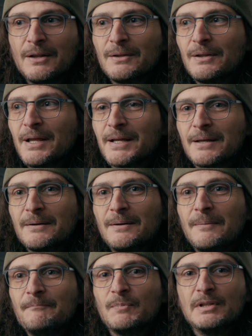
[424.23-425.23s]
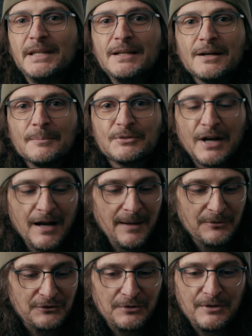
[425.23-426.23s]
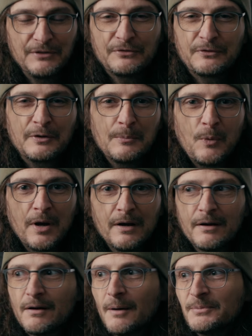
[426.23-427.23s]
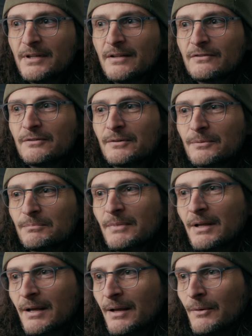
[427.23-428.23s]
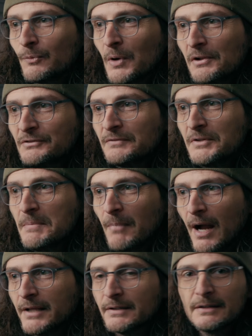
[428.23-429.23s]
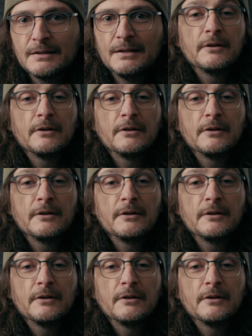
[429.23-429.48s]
like lead up times to these firmware updates that are relatively minor.